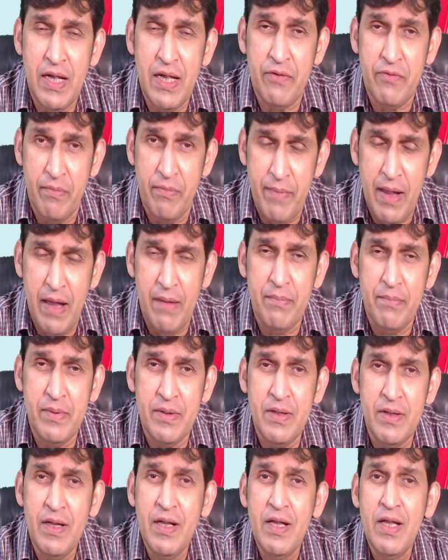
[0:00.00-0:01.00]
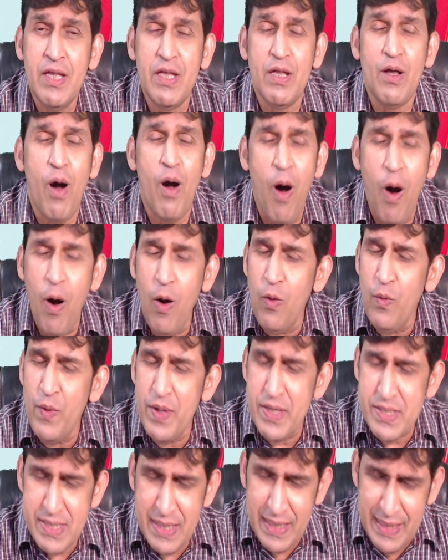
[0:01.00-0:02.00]
And remember, He
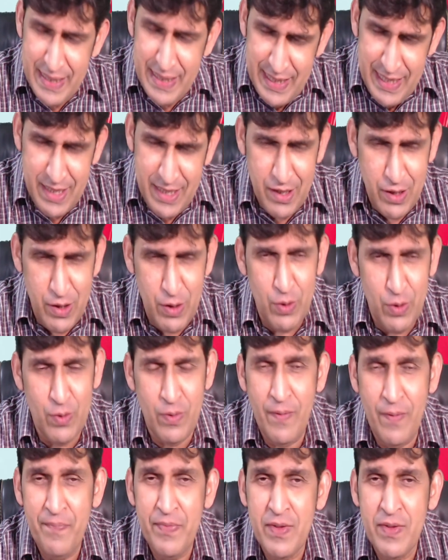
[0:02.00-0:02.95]
always lead you